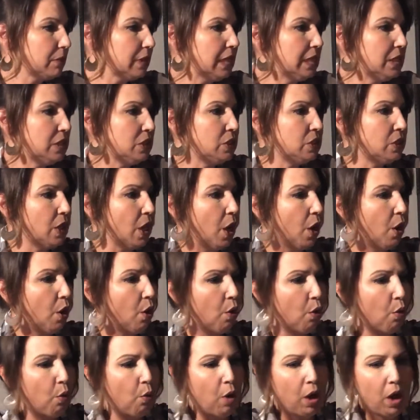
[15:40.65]

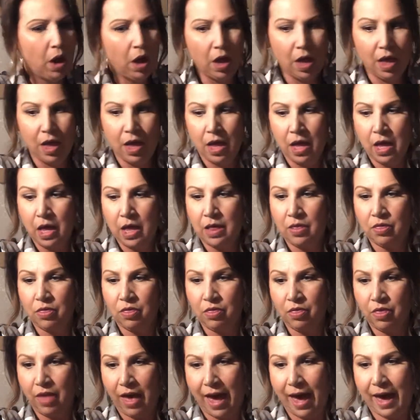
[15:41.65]
So
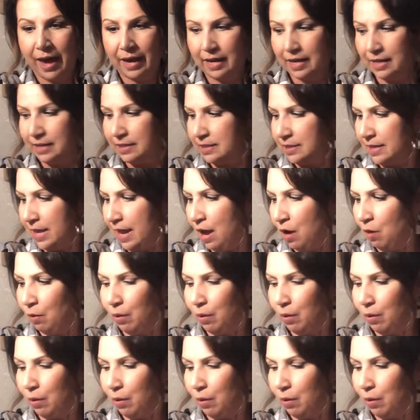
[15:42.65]
that is now